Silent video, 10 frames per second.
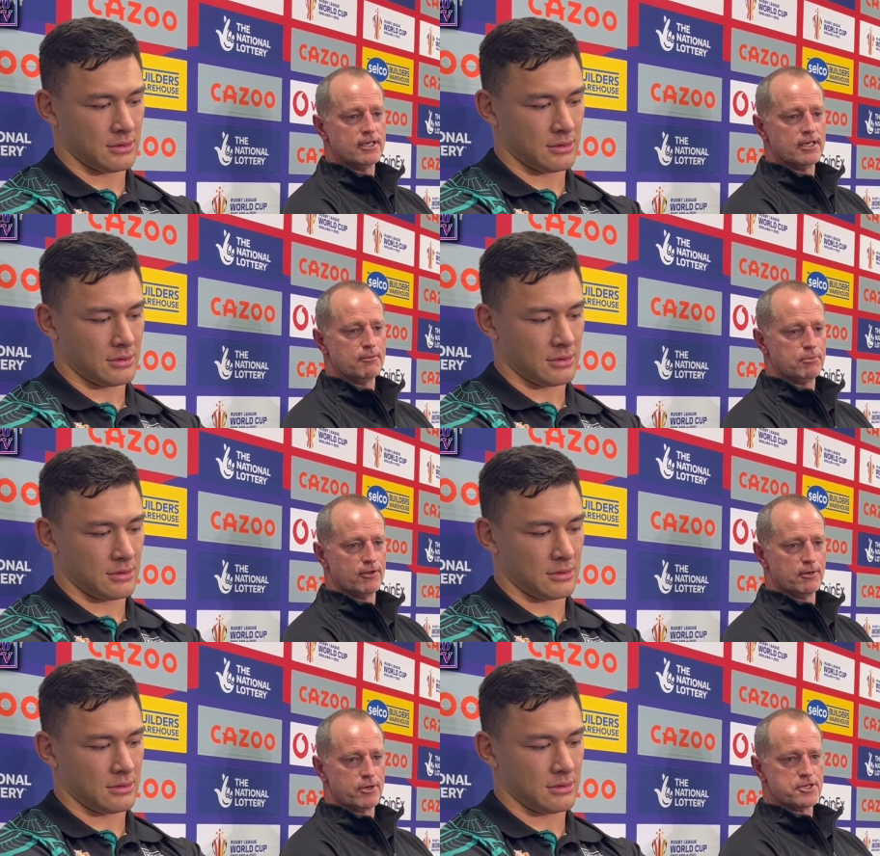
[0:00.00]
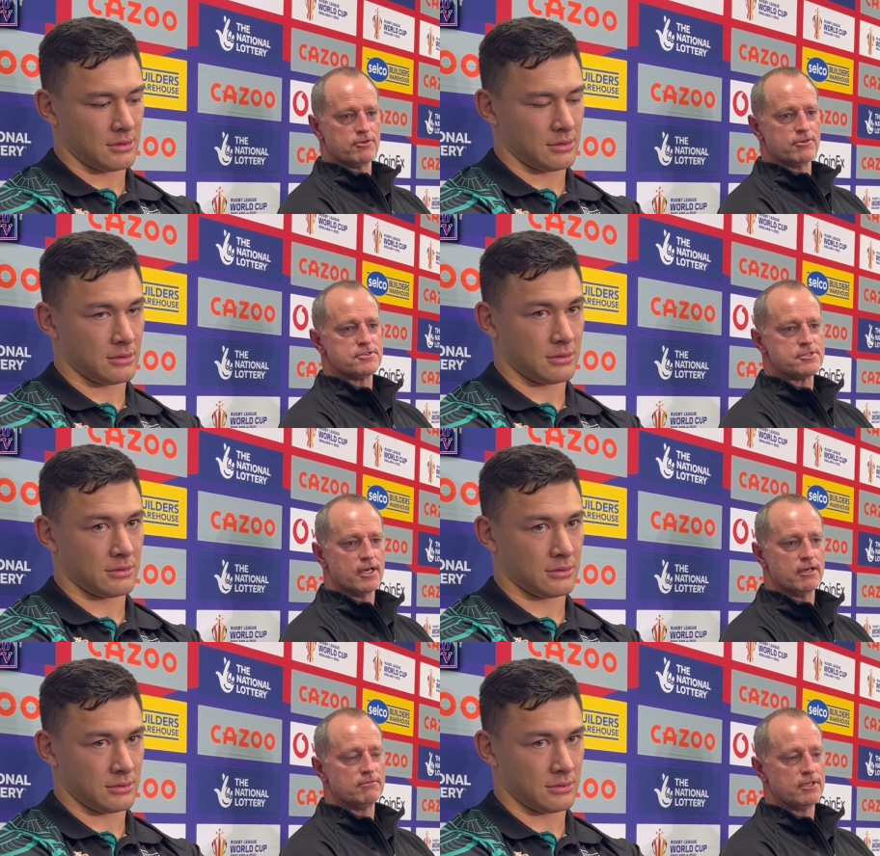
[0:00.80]
Speaker 1: uh, they put a lot of pressure on us.
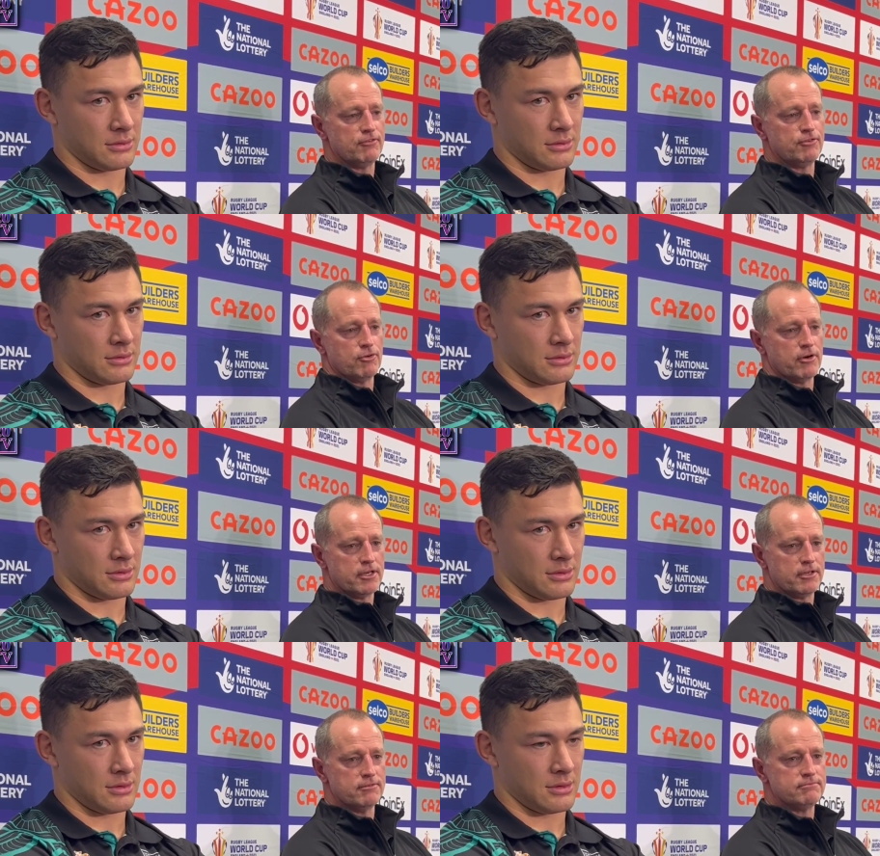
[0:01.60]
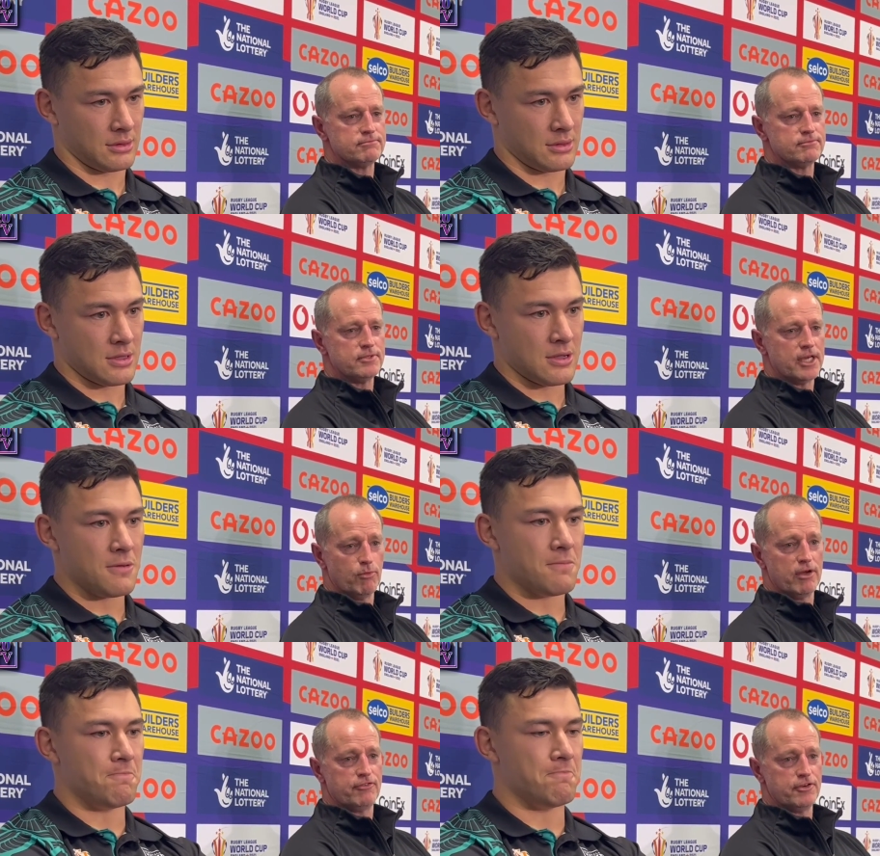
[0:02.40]
So, you know, full credit to you know
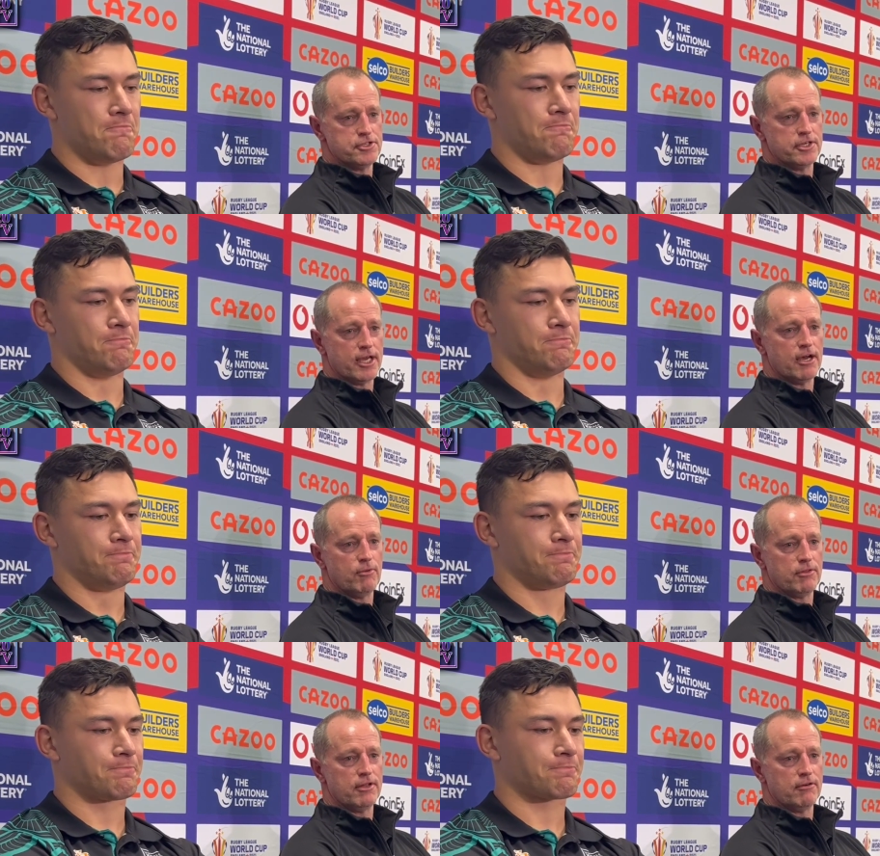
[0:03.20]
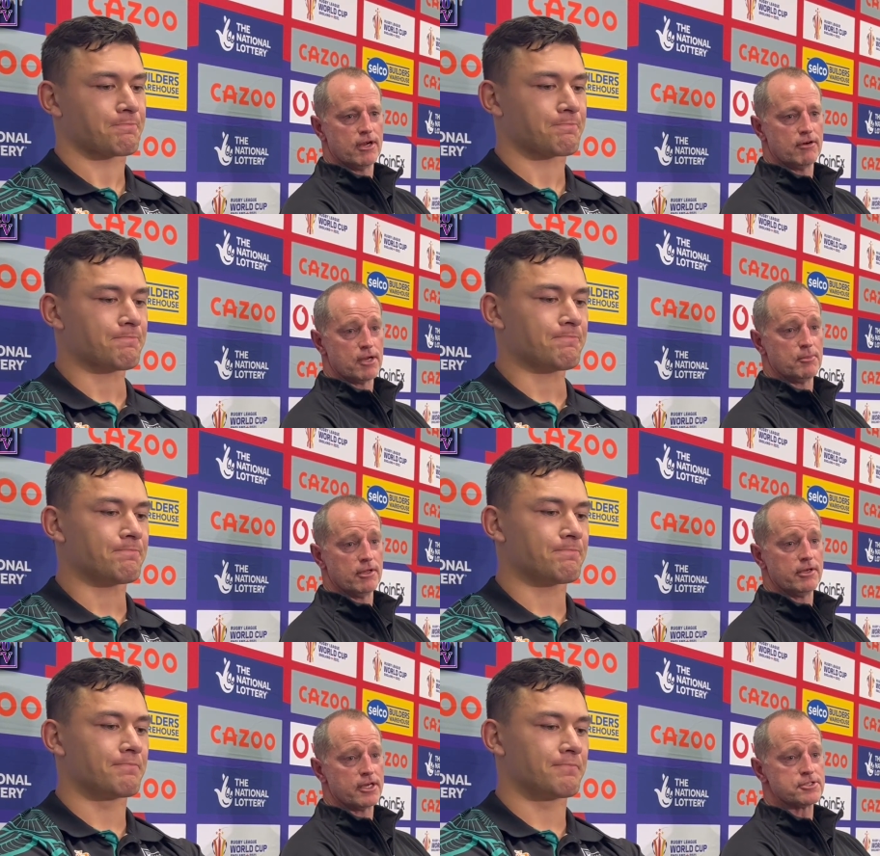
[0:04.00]
where Fiji are going with their uh, rugby
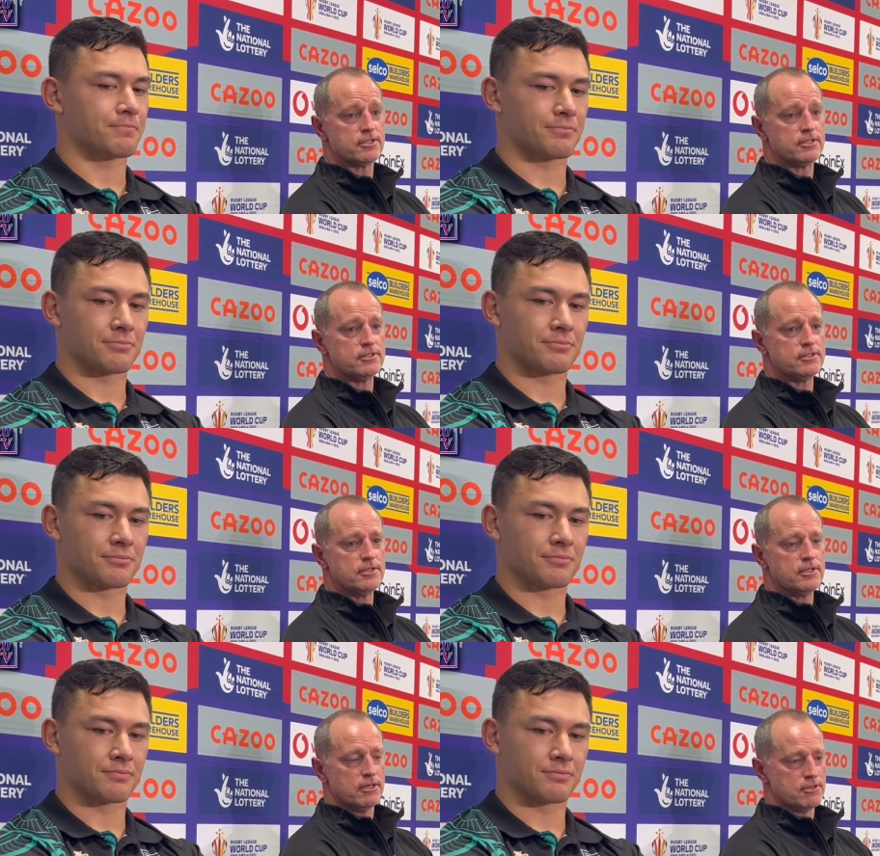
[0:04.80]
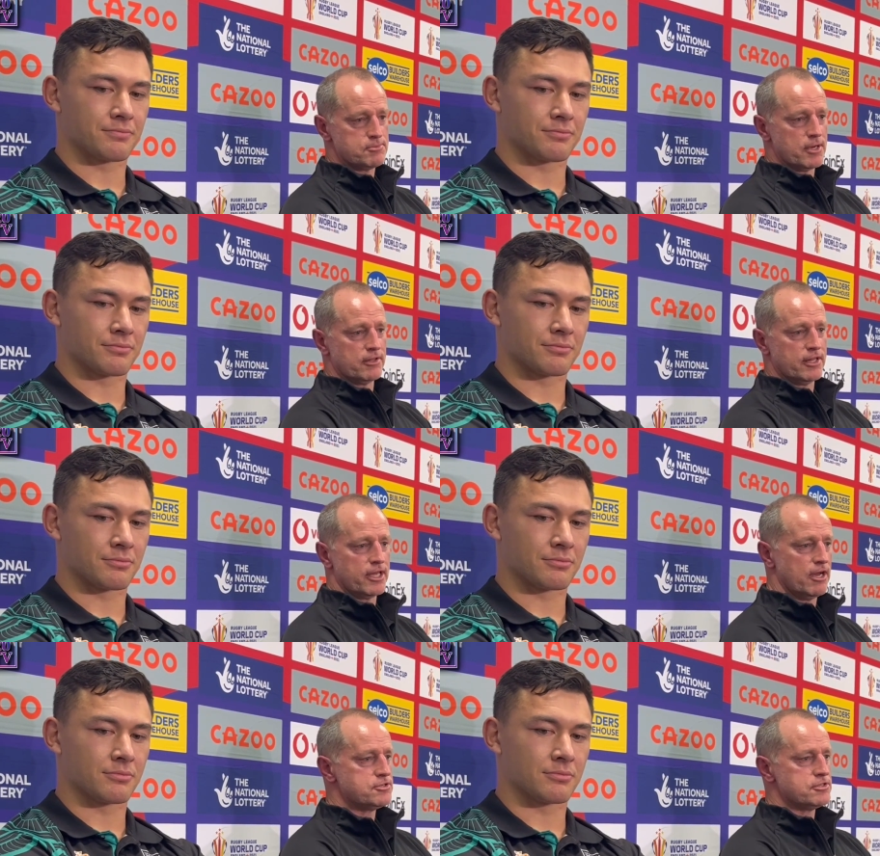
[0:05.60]
league. Actually, you know, I spoke to their
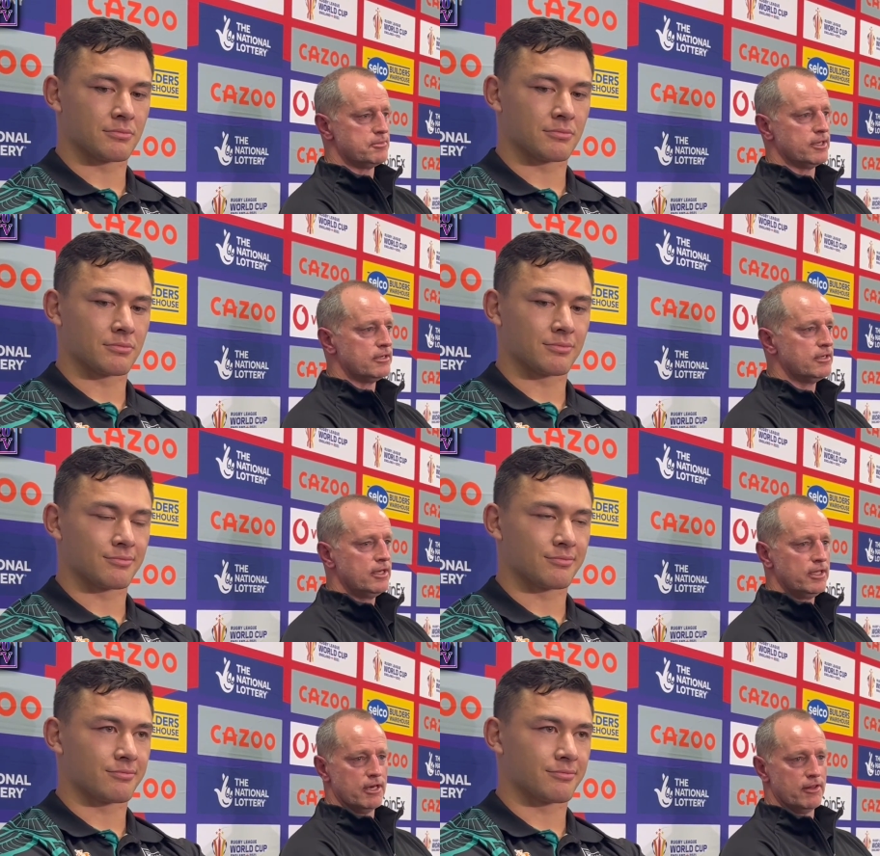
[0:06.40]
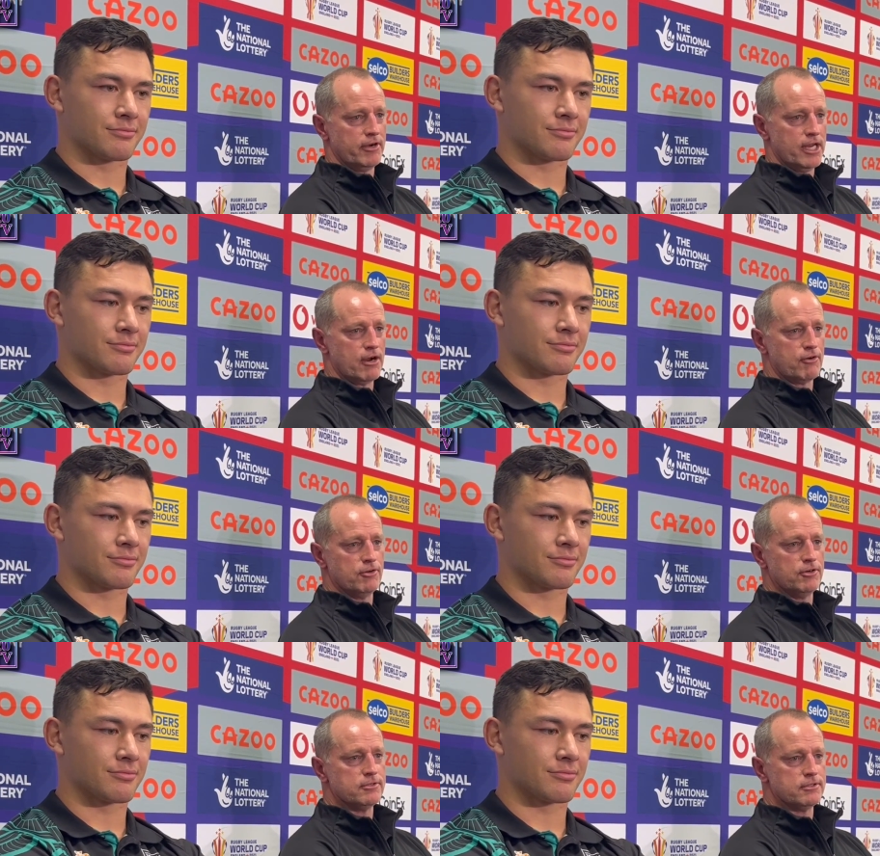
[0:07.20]
coaches about you uh, know, they're a young
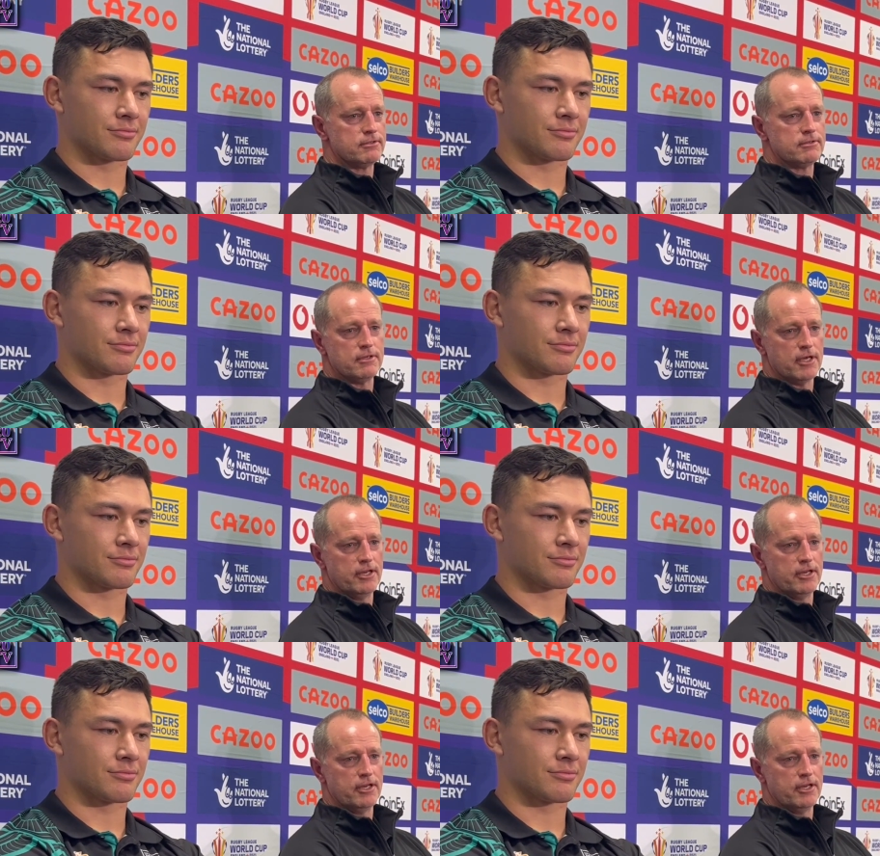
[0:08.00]
crew, and no